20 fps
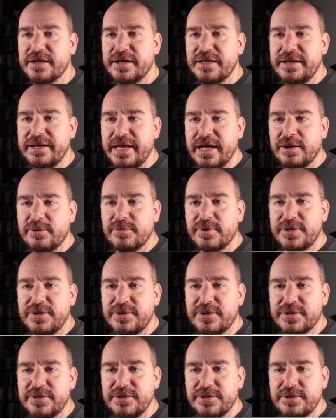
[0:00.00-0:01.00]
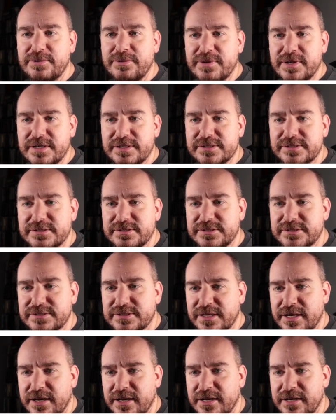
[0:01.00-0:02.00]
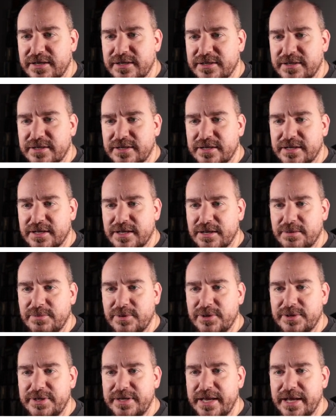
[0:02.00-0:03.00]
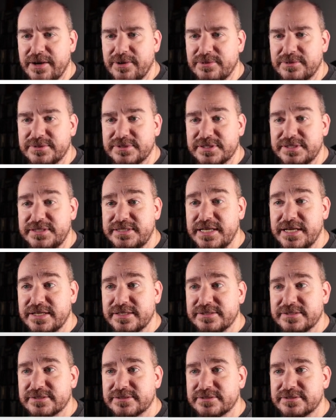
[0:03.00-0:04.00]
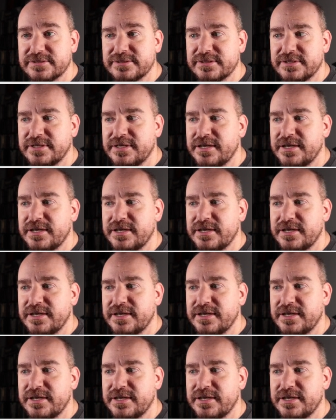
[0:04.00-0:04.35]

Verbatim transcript: Now, what you can do is uh, come on down to disks,